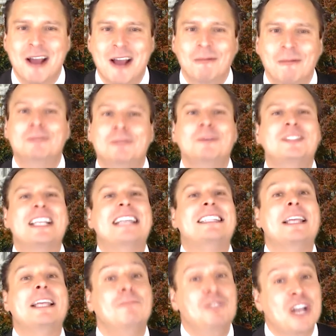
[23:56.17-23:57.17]
which was at
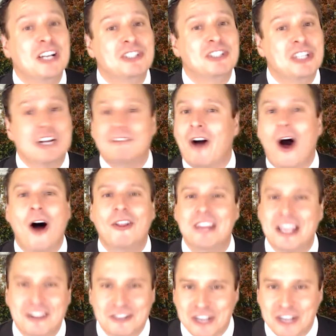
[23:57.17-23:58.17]
the objection of all the
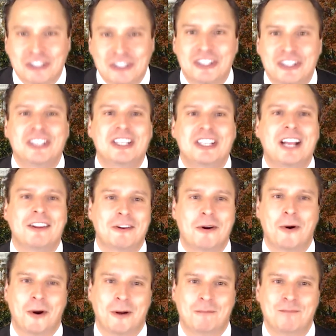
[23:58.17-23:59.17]
other justices on the
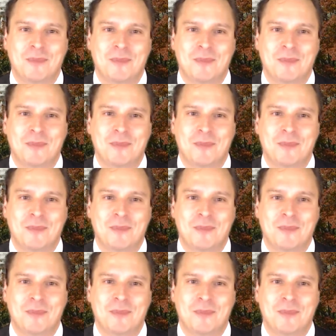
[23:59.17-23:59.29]
court.